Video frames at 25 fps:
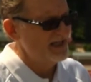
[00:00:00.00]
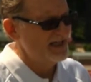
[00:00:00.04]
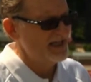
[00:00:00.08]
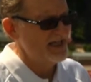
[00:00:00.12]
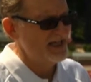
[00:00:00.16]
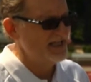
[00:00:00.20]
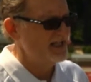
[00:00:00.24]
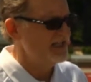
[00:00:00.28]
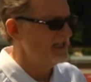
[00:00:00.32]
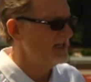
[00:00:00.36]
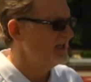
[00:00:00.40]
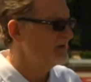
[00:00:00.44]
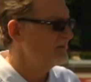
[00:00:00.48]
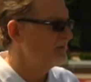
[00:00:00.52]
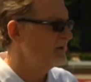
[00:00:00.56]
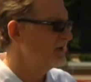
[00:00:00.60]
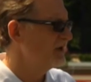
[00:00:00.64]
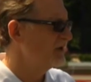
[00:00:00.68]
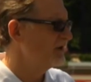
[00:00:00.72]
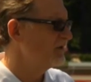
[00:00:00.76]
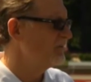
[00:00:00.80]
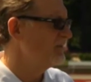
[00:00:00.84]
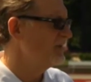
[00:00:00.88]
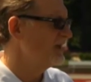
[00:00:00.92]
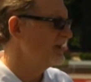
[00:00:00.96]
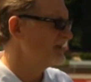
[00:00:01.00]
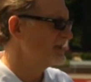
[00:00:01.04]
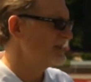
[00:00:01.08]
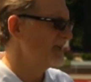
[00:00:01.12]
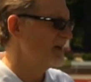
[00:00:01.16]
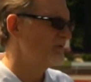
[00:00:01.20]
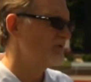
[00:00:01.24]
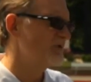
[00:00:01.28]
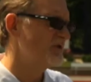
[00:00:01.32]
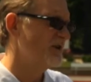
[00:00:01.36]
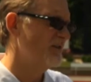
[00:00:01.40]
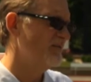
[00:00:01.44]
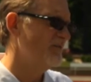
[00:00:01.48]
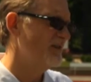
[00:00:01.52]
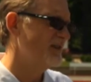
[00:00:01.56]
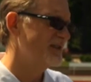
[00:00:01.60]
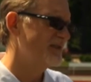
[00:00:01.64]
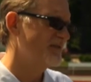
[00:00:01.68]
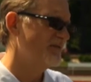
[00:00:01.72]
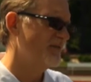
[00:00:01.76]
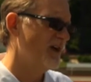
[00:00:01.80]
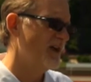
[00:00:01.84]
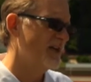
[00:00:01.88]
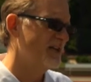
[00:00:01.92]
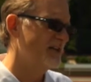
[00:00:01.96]
kind of kid him a little bit, because I was an
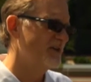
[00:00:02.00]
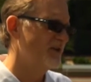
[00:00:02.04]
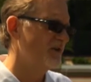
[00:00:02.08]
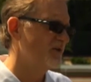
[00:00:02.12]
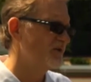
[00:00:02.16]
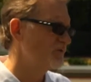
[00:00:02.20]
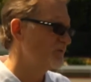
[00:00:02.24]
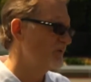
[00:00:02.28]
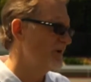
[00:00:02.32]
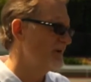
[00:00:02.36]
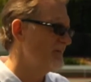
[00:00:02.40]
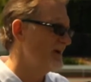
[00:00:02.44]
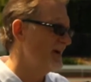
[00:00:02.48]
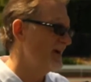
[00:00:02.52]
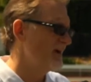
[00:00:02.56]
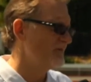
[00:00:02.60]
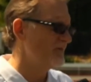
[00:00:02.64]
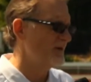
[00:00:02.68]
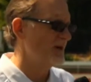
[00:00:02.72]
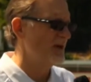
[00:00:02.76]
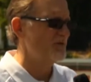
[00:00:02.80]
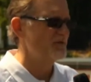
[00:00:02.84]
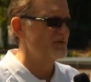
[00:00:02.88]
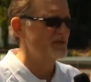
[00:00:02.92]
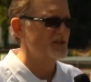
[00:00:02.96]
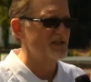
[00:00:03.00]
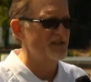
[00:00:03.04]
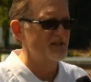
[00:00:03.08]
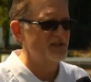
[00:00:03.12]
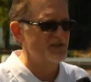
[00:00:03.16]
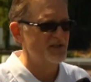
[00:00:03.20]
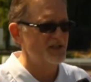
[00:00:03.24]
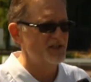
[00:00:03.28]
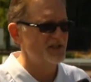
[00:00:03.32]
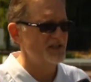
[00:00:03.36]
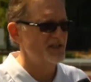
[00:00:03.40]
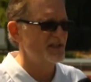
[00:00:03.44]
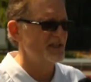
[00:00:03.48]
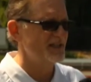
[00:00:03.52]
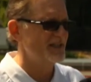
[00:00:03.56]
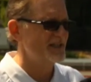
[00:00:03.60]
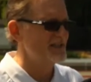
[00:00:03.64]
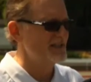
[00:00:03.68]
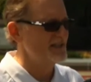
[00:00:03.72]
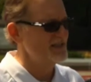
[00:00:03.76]
offensive line coach way back when I was an assistant,